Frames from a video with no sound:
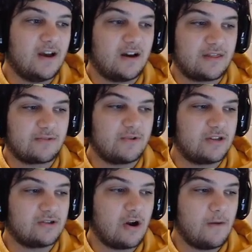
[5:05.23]
A
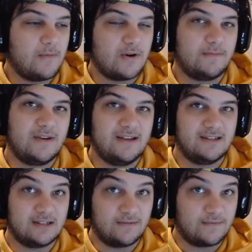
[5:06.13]
3-star per
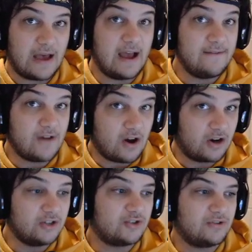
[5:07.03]
piece is
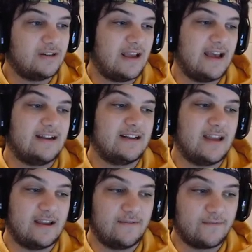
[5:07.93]
500, and
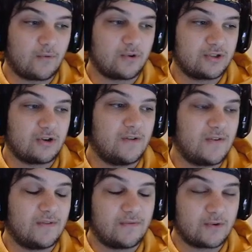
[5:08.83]
a 4-star, if
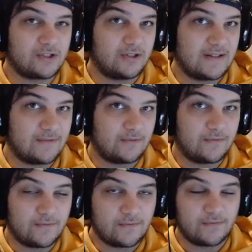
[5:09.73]
you have a 4-star at level
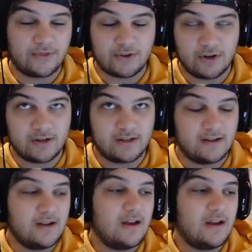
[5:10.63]
30,